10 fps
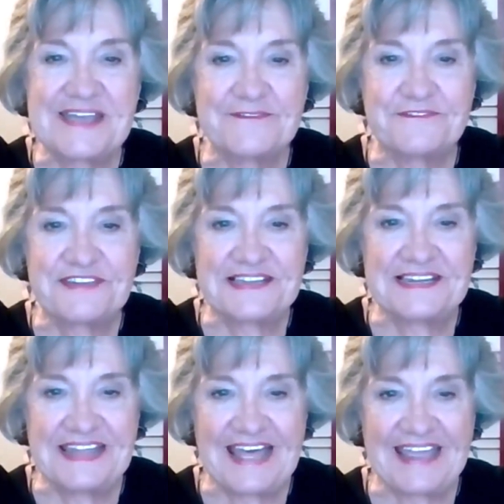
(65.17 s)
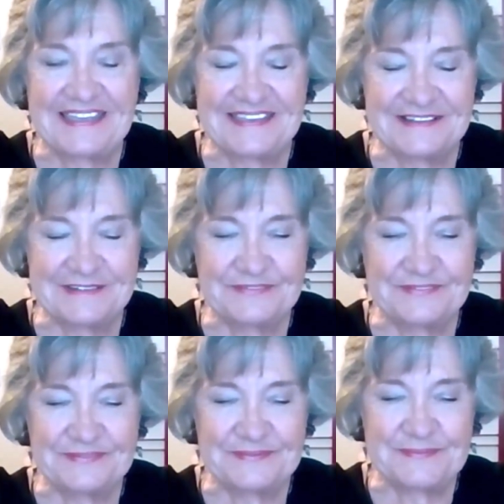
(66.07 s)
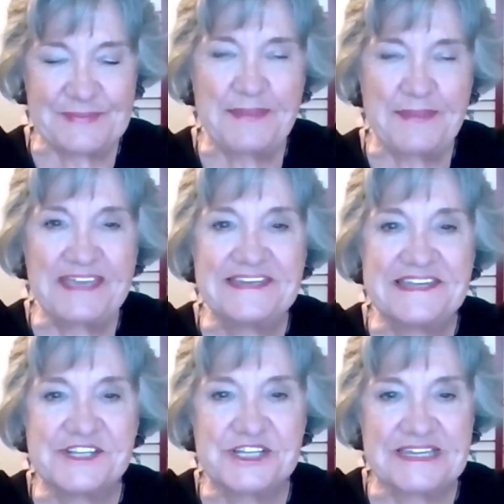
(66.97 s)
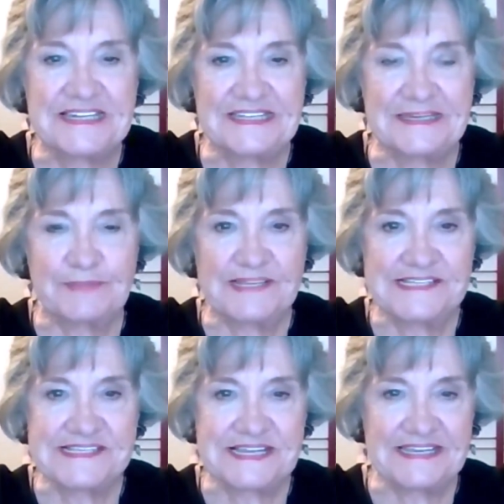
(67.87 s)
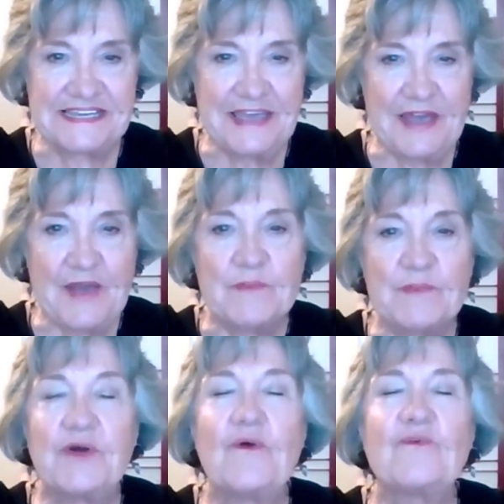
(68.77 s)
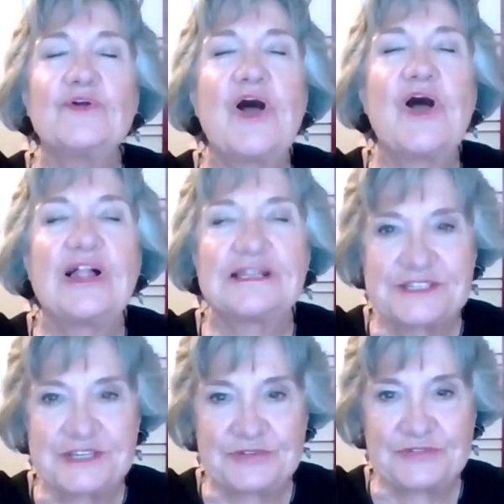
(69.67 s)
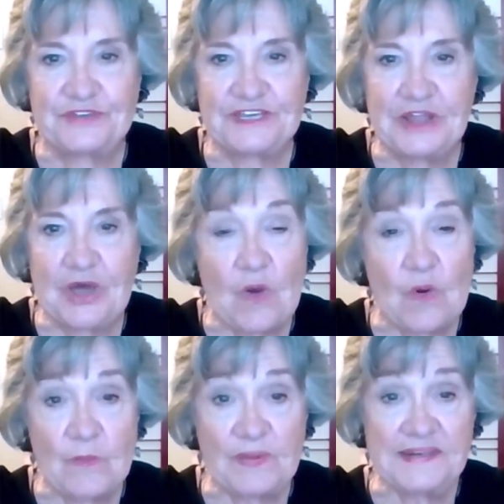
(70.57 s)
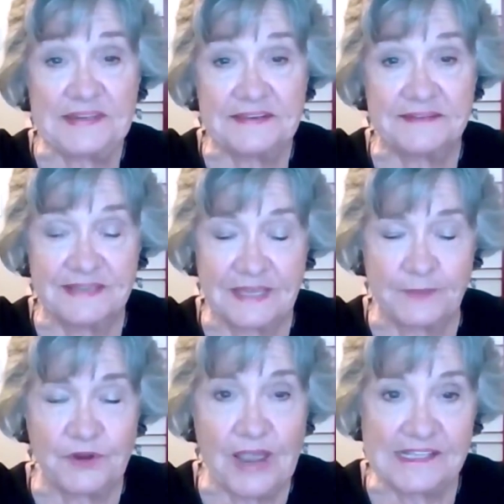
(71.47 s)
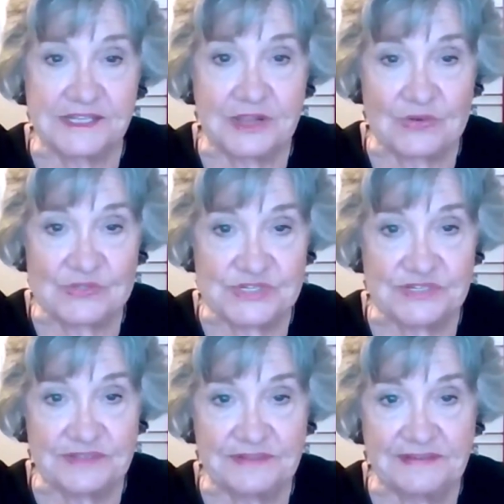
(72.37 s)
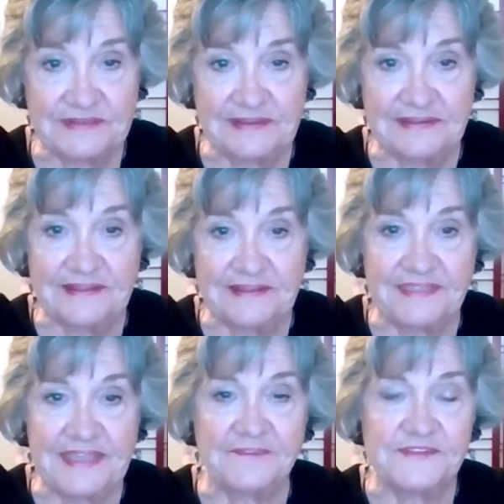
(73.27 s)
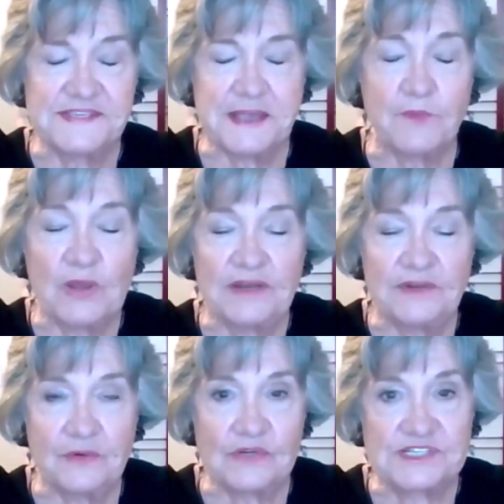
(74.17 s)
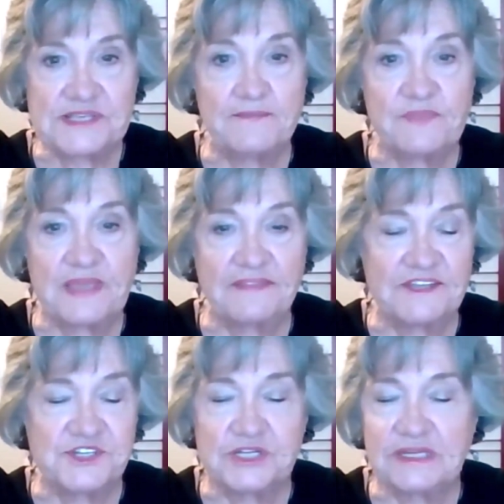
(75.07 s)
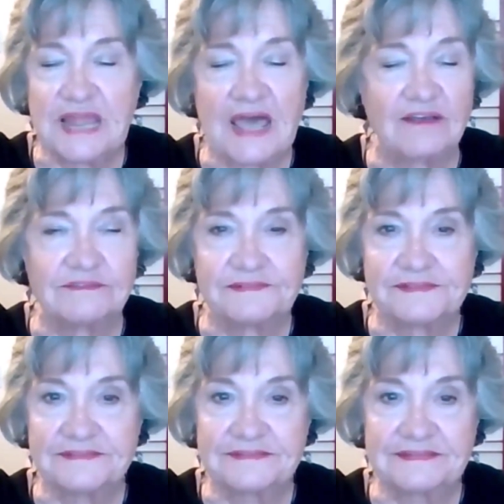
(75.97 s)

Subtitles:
What does that feel like? Maybe initially a little bit silly, but overall, do you feel open? Keep your eyes closed. Think of someone or something that you love.